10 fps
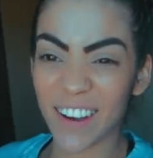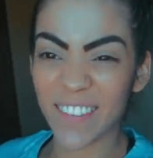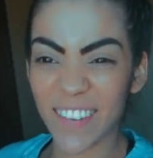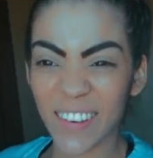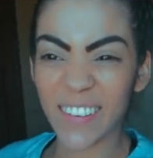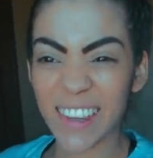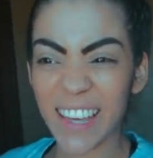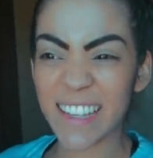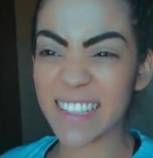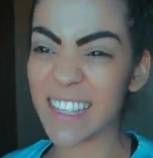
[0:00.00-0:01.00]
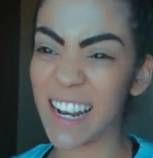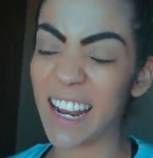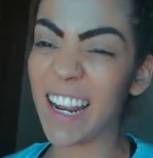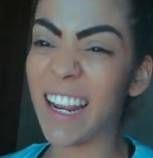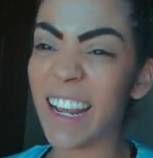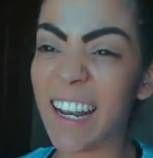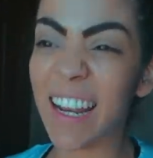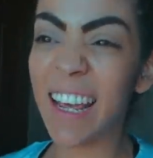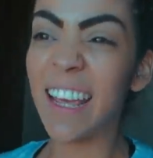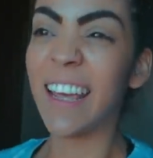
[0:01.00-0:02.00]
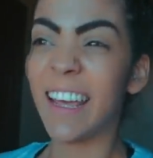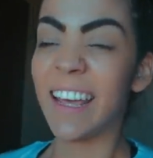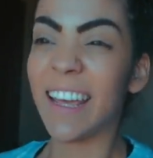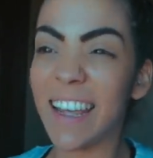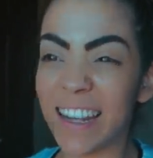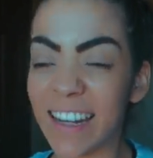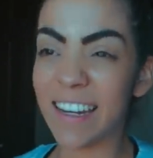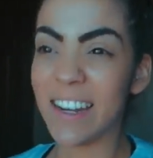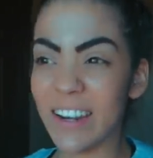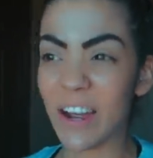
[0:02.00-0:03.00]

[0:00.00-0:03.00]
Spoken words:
I feel with like sitting and you